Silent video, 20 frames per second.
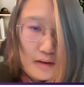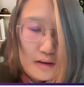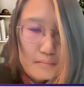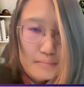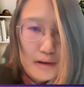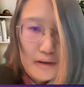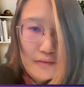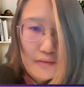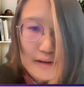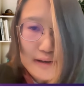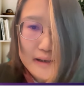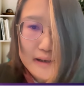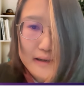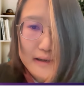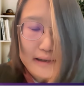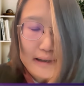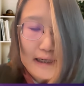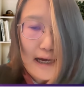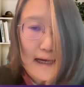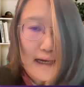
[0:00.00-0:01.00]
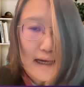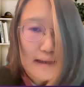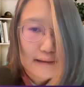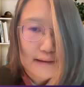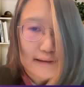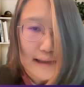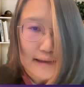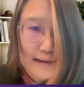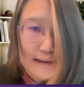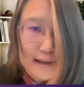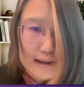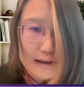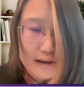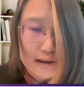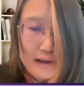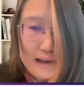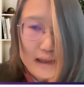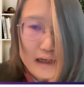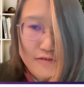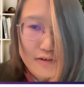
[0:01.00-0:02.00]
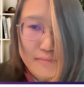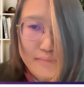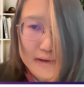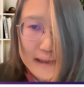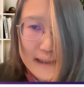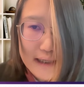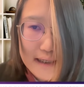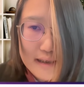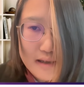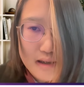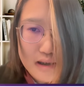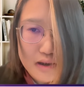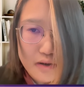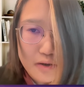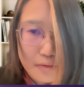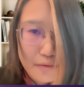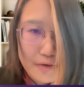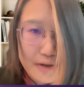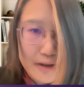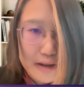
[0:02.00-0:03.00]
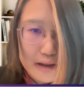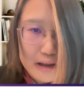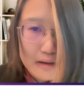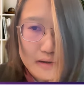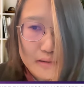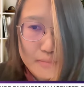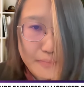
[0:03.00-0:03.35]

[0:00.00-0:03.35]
But recently, I understand that the government has agreed in